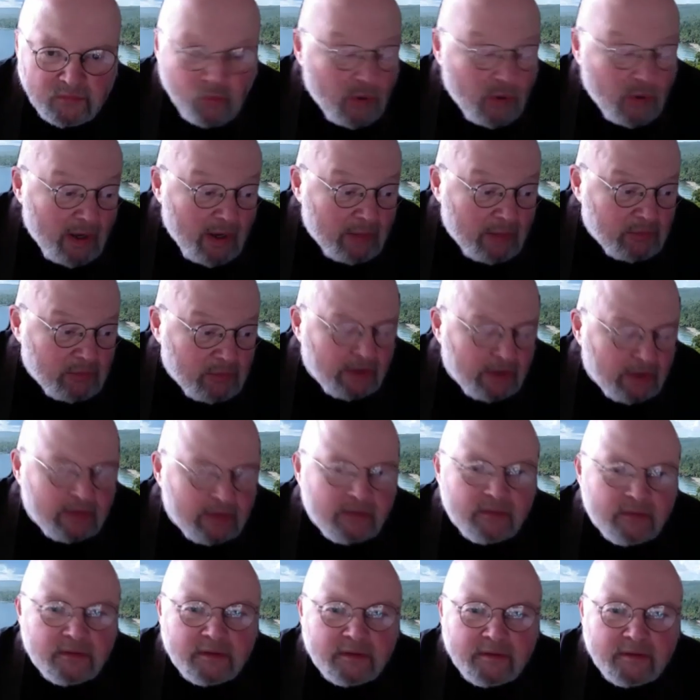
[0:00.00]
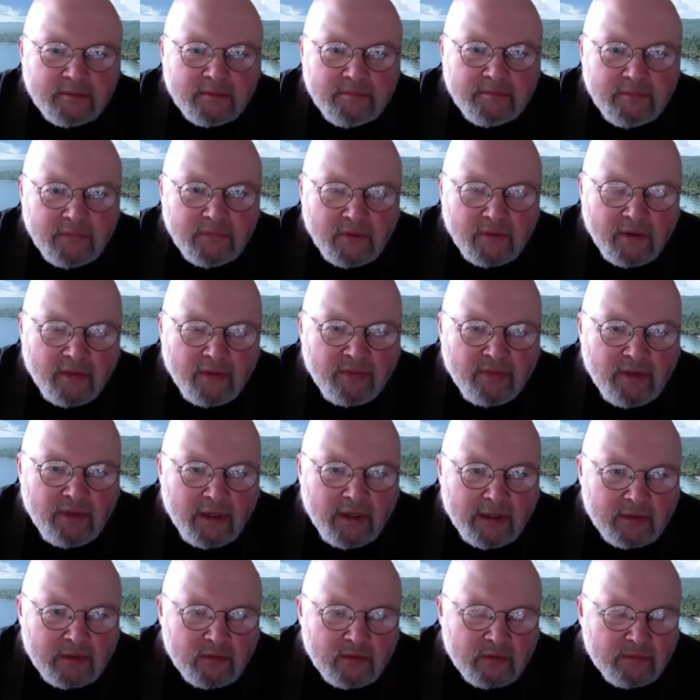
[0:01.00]
an object, or a
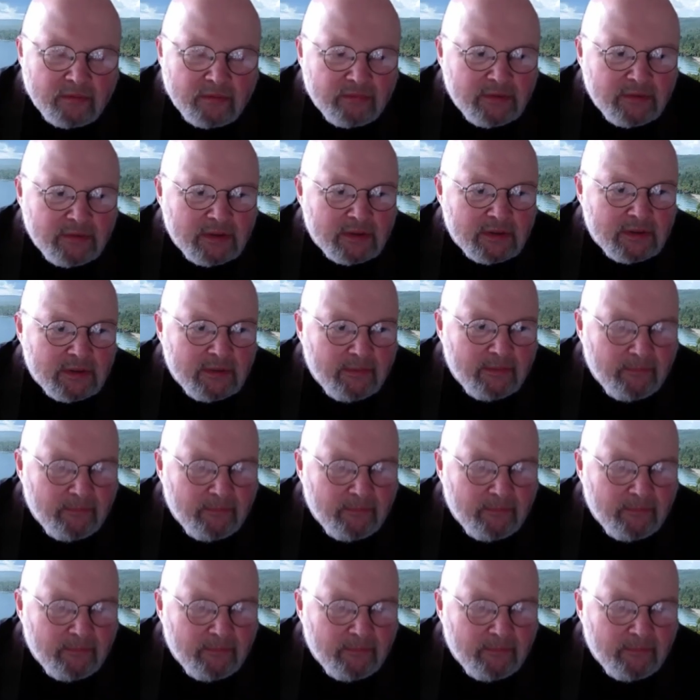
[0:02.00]
thought, or a feeling.